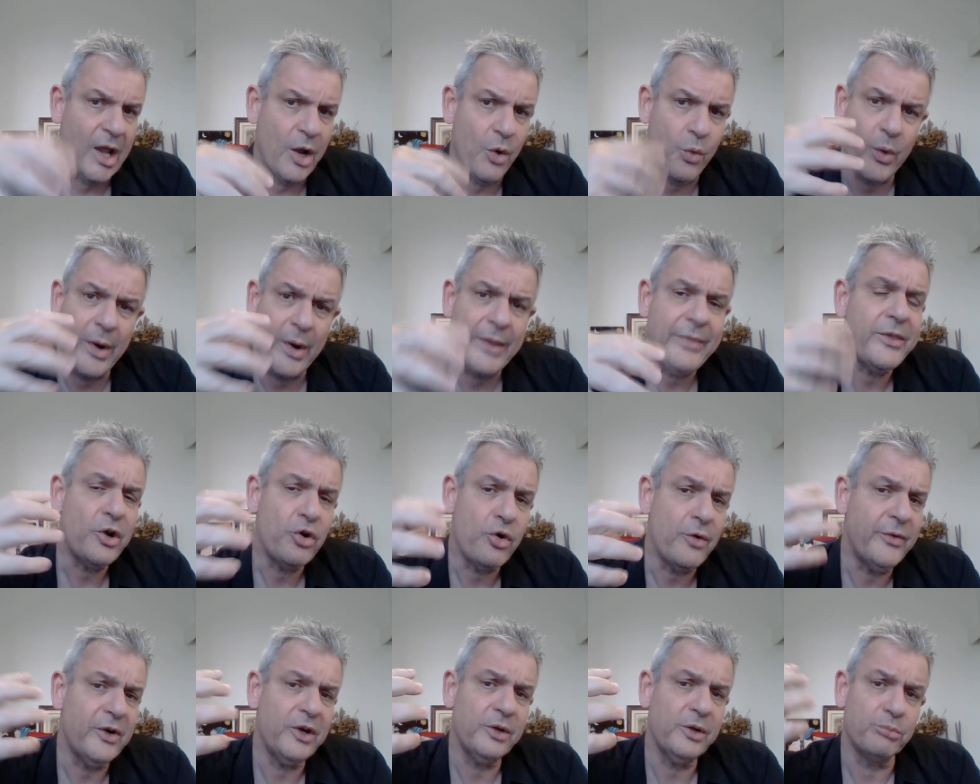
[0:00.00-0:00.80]
When the
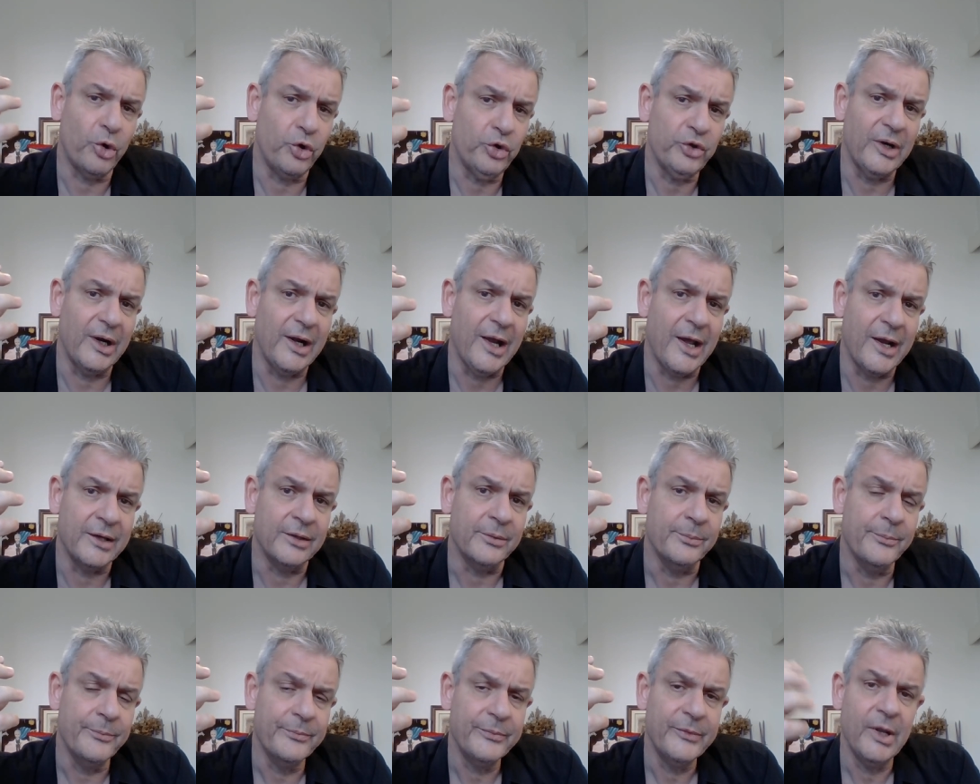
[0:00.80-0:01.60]
covert
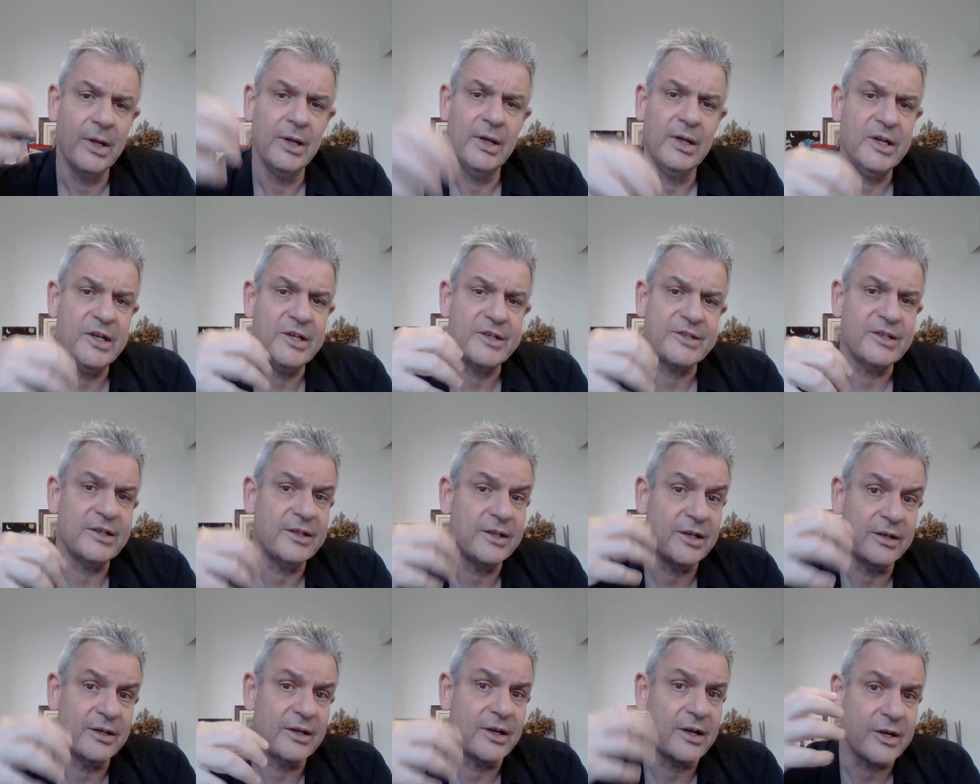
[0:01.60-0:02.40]
borderline is in
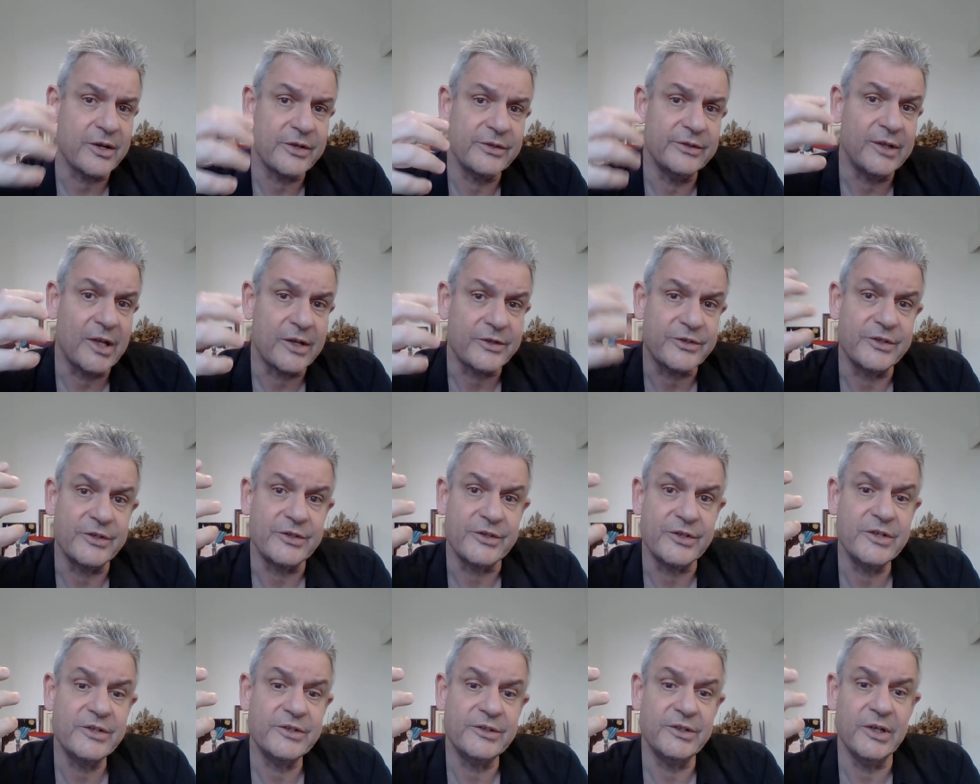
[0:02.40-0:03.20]
the
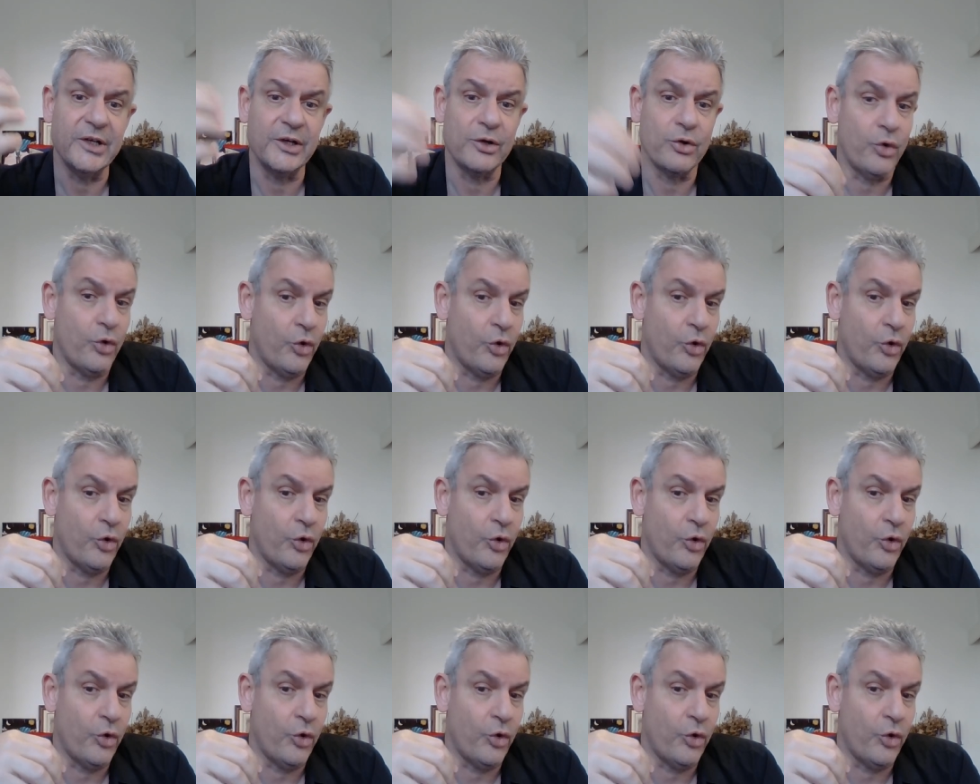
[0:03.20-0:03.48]
narcissistic